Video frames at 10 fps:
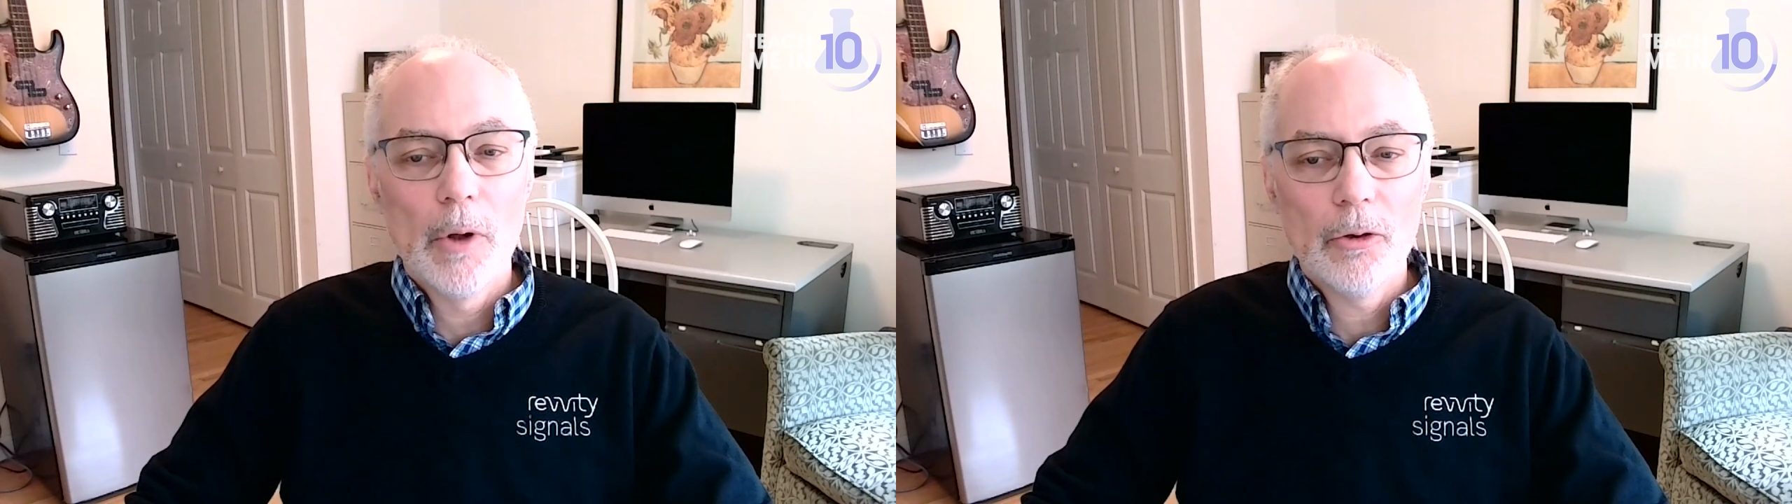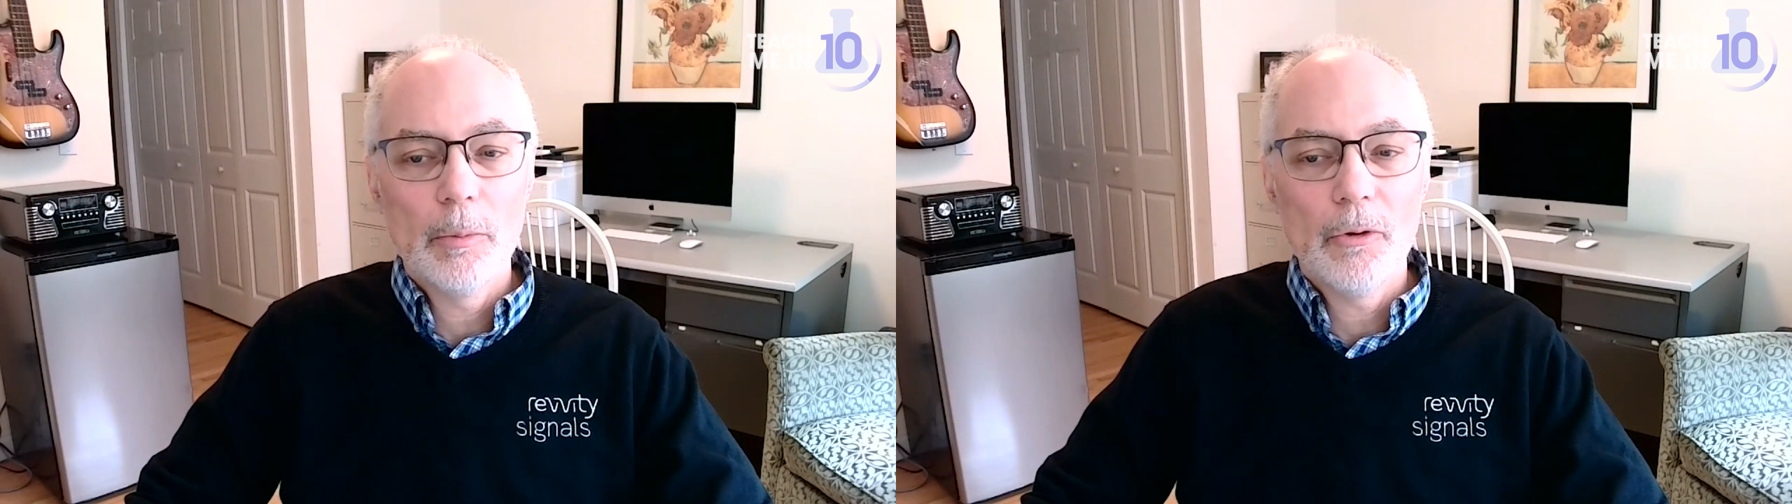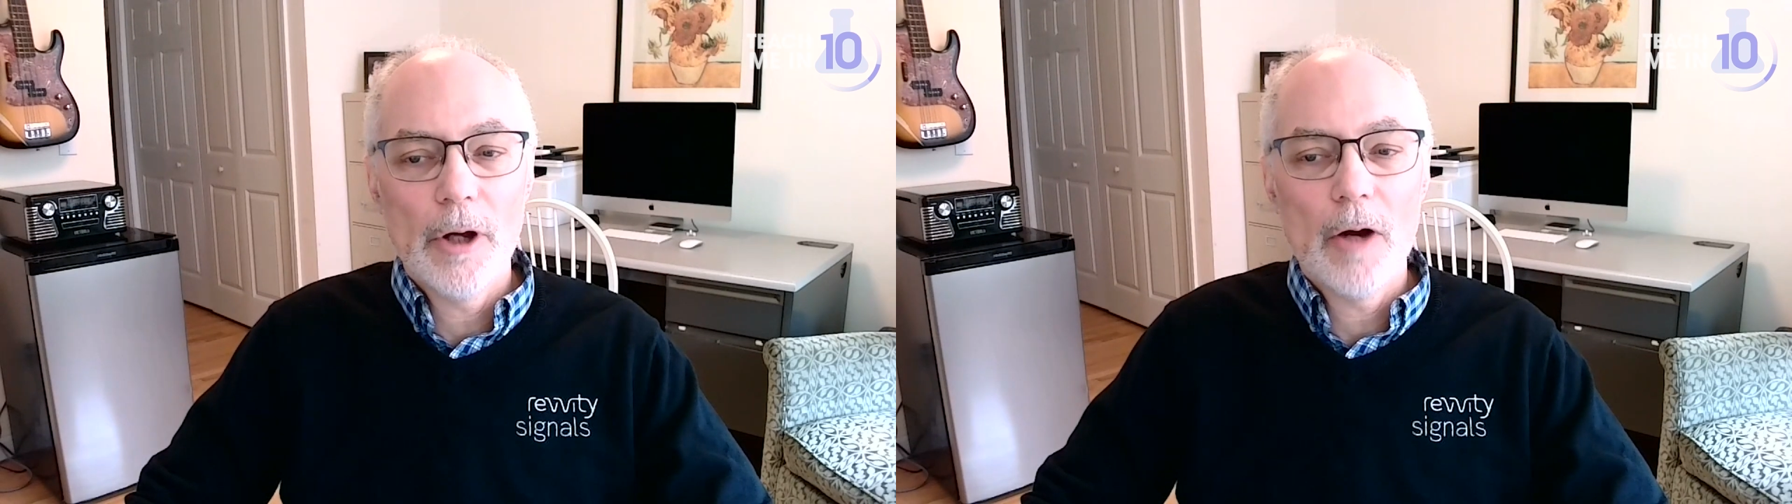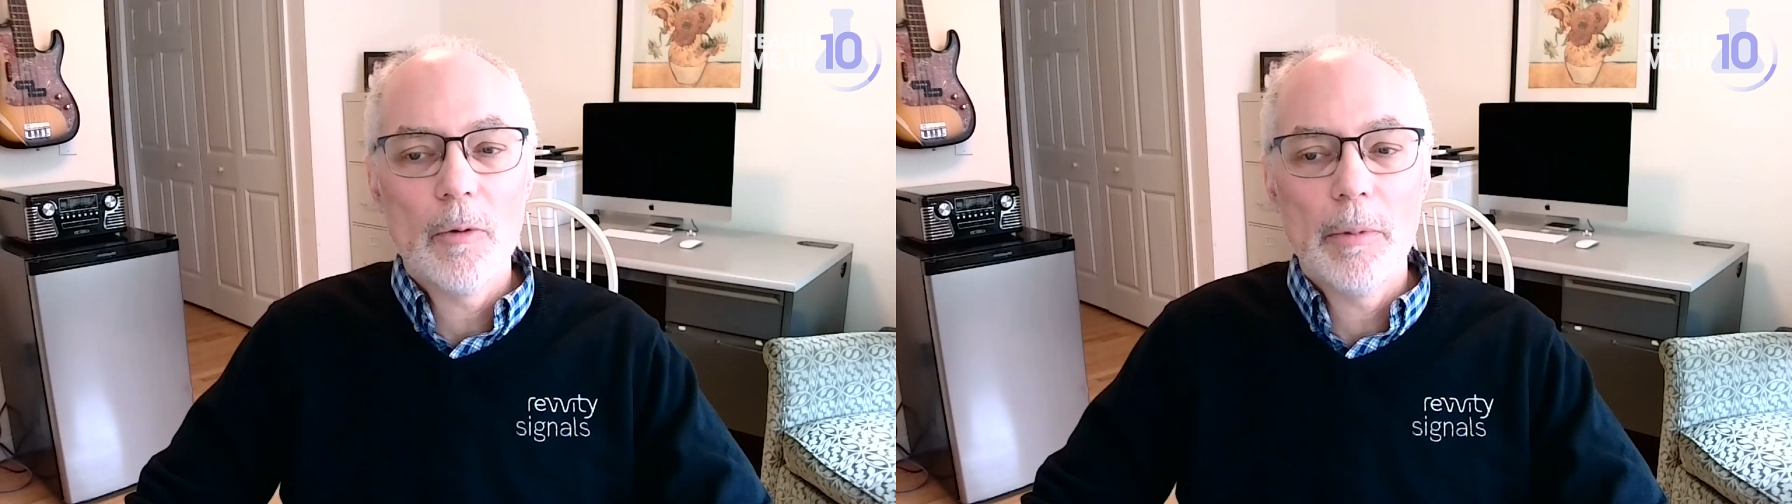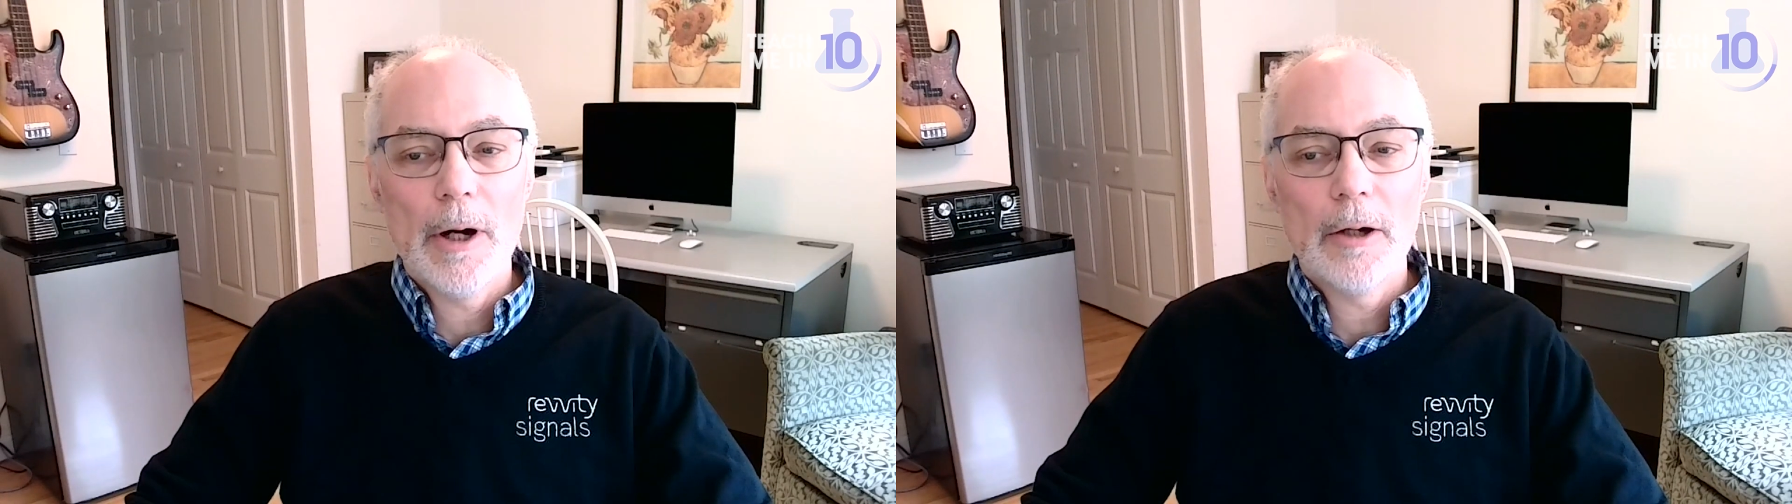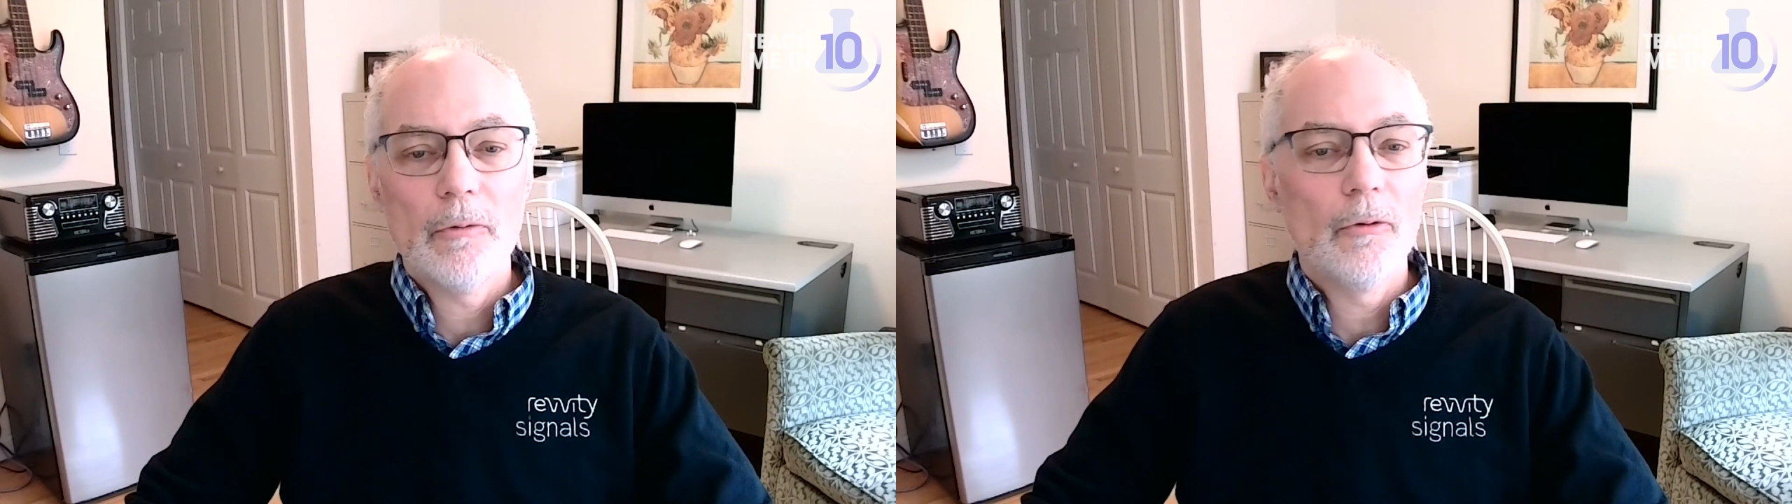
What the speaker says: multiple software products,